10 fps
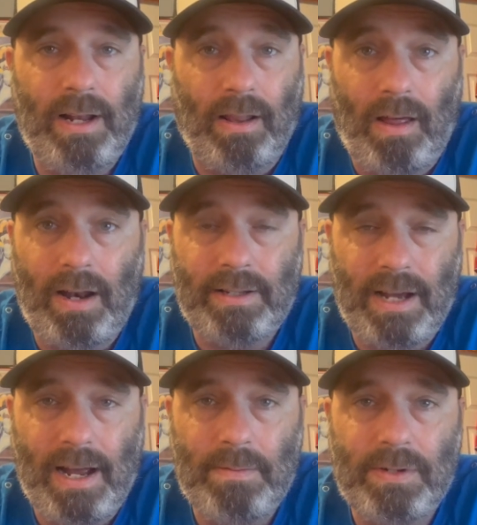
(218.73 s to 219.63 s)
a lot of
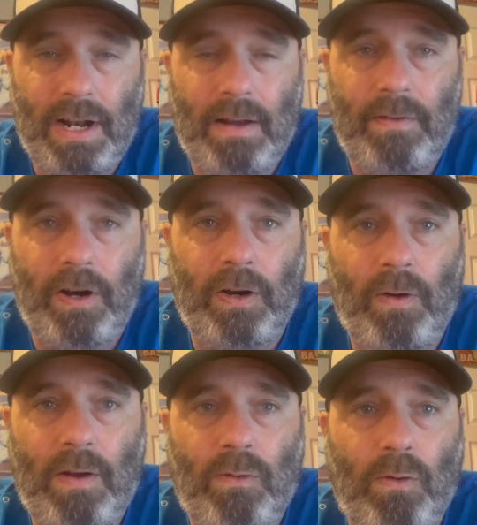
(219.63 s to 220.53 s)
times and I'm very
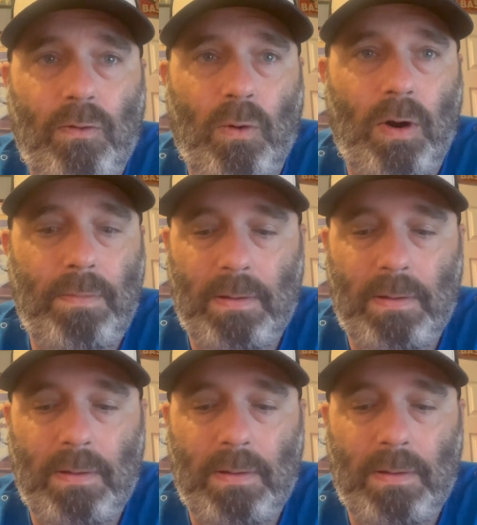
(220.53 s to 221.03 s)
grateful for it.